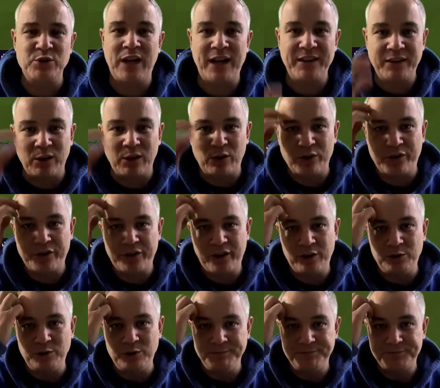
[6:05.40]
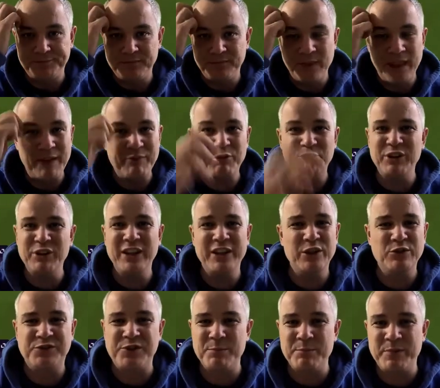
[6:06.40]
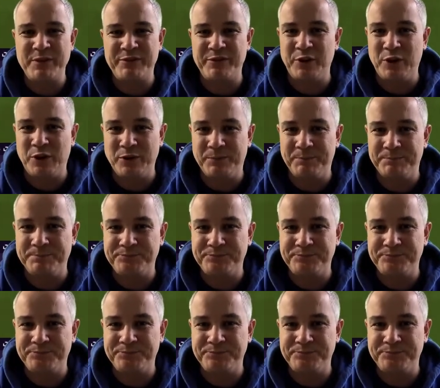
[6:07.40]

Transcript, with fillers: like the long throw. Never really used them before.